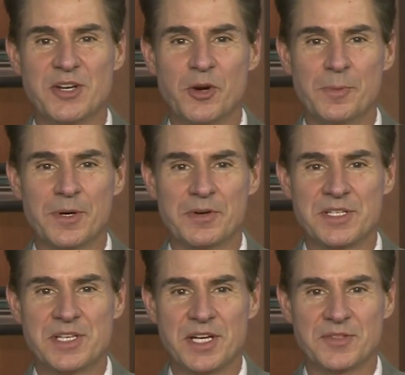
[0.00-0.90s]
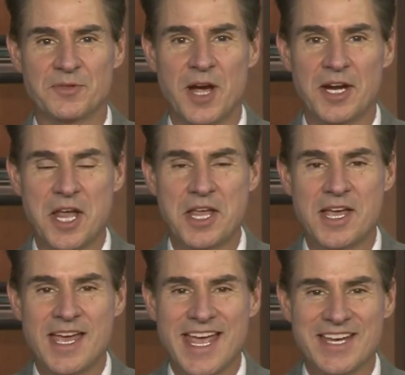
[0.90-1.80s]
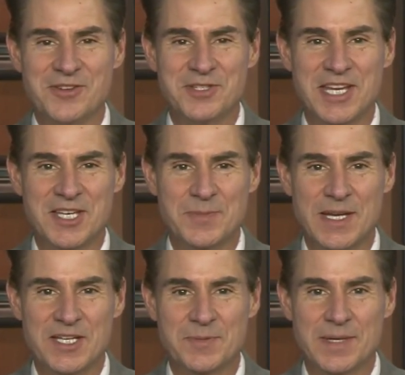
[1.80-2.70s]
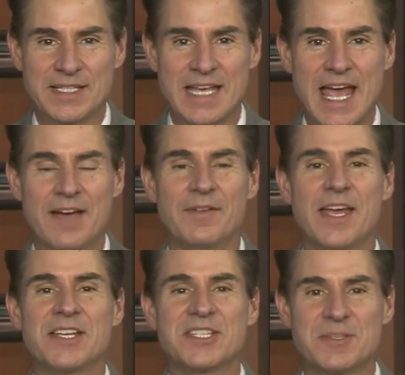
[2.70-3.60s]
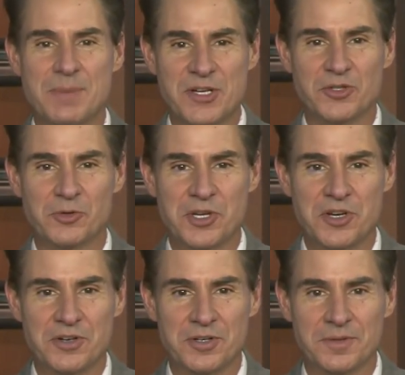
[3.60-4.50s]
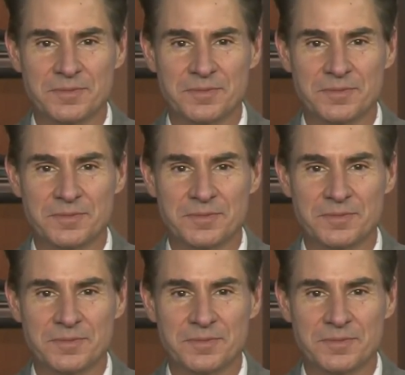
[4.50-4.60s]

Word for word: opener is next Friday, and UCSB is picked to have a special year.